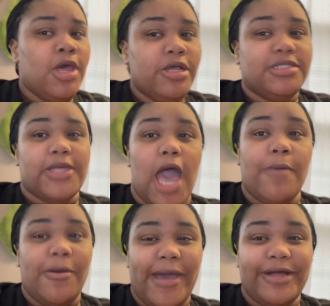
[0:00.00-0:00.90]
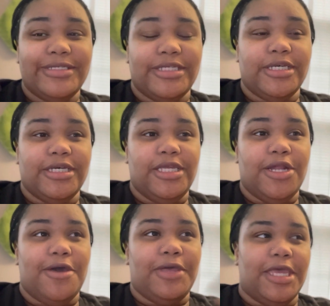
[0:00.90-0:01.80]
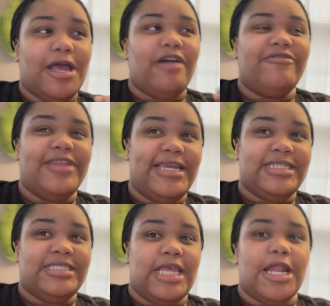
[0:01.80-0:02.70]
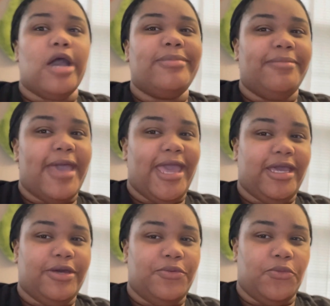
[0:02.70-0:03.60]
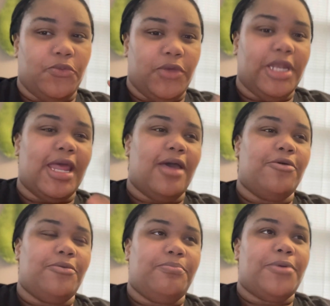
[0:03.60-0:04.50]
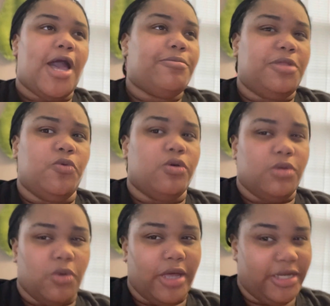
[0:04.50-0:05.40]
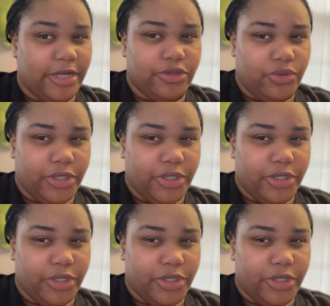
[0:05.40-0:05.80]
So I'm about to, you know, get off this and I'll be back when, probably when we're walking out the door.